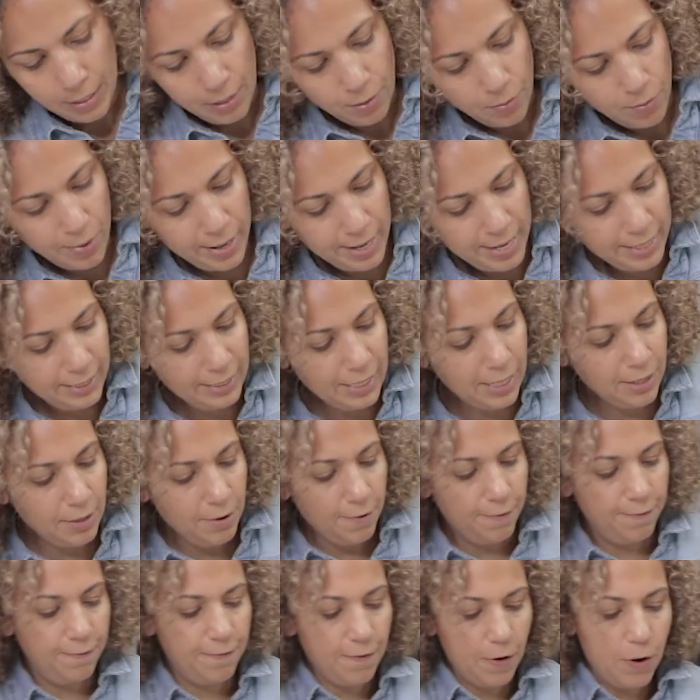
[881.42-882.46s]
When it's on
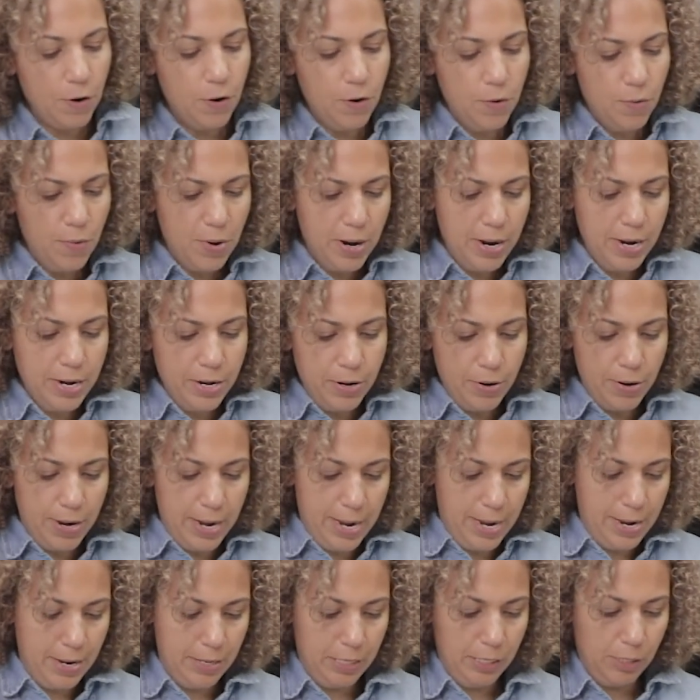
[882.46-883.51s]
the faux one, you
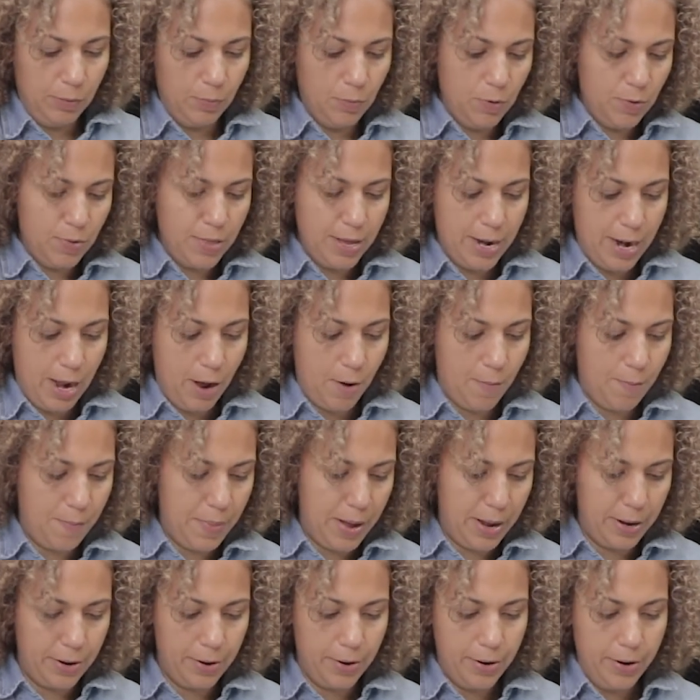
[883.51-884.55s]
can smooth it out
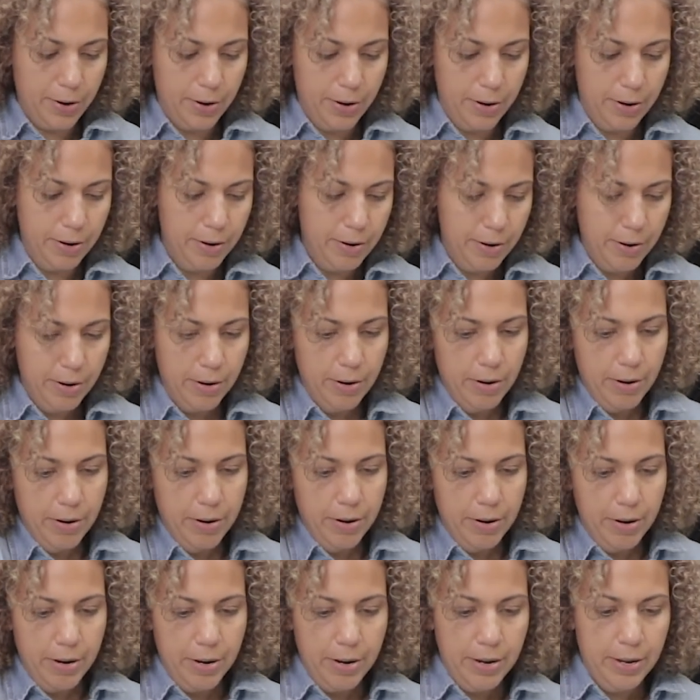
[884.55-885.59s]
better
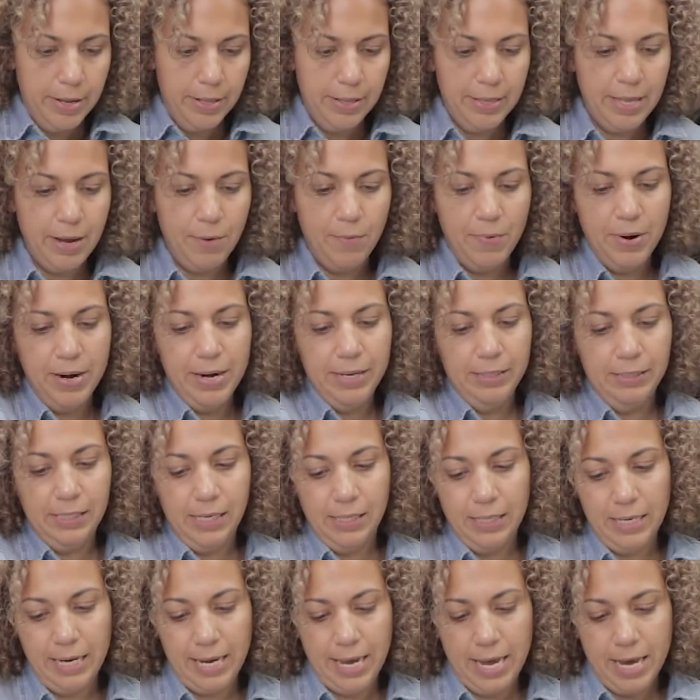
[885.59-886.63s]
than when it's
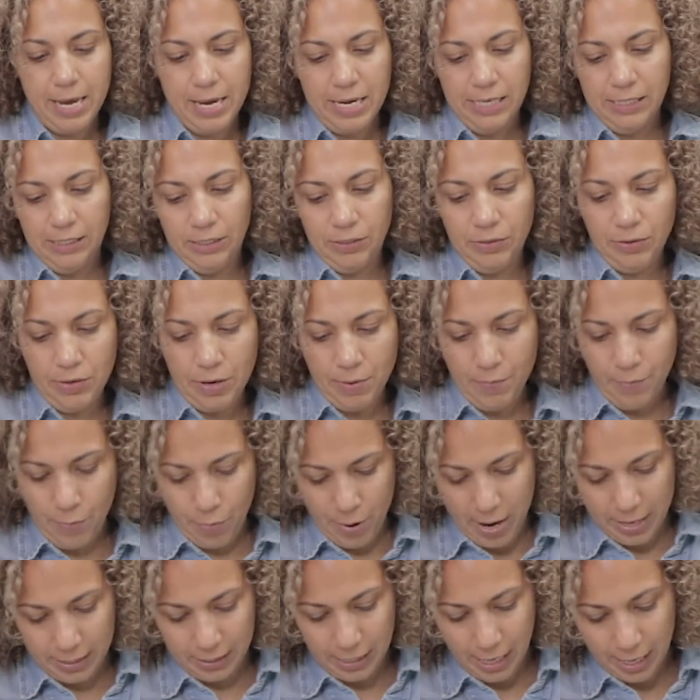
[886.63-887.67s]
on the cake, because you can
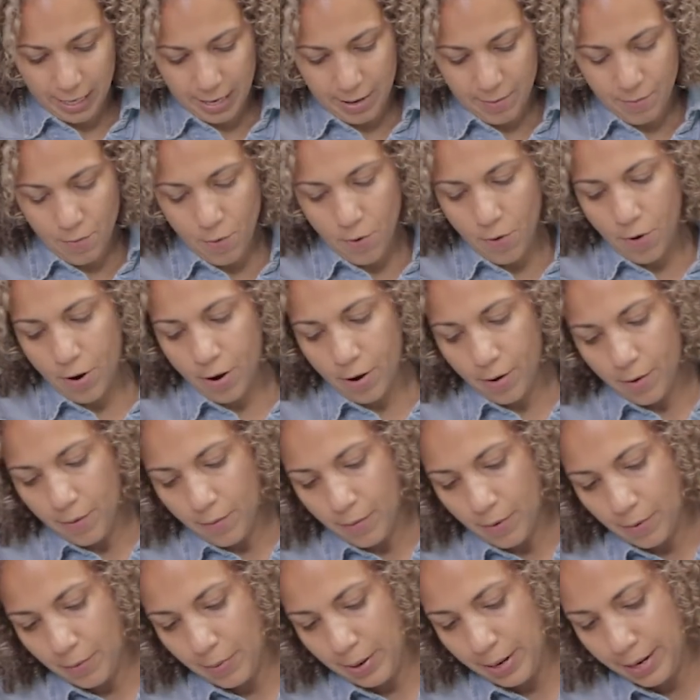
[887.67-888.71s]
press on it more.
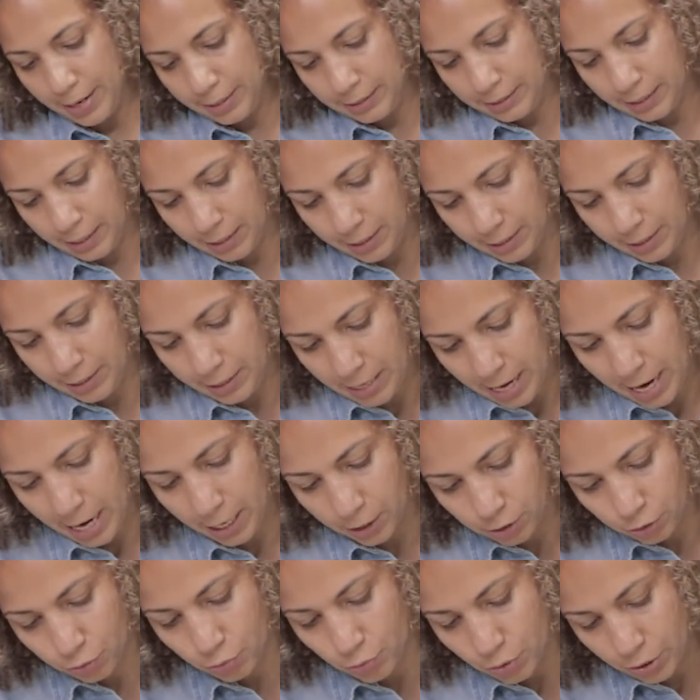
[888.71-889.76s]
When it's on the
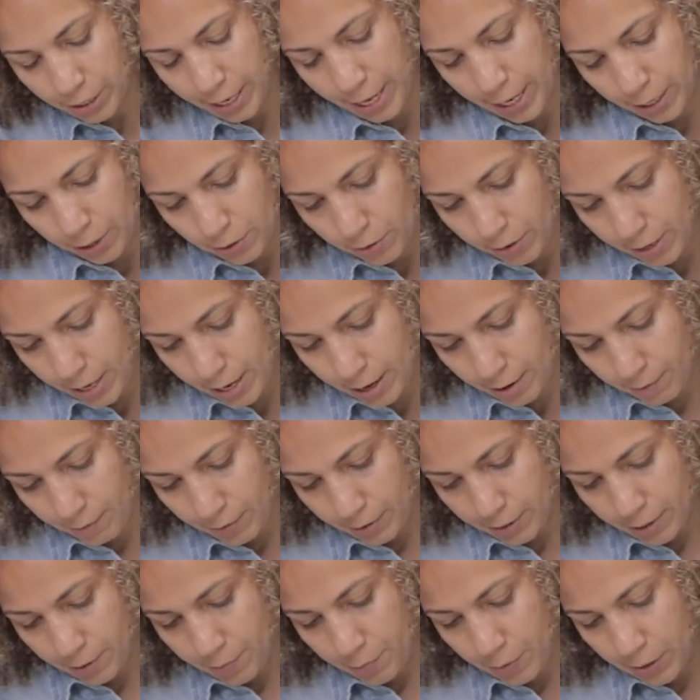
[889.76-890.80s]
actual cake, you can't
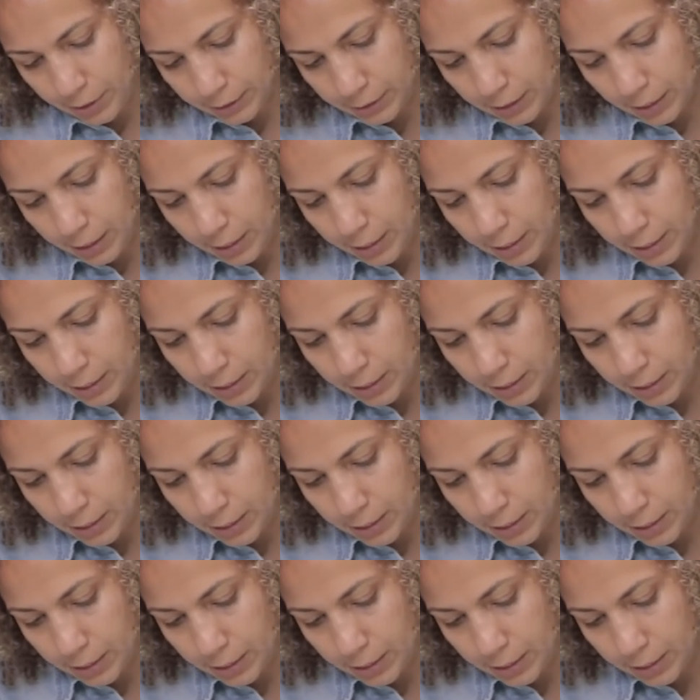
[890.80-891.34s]
really press on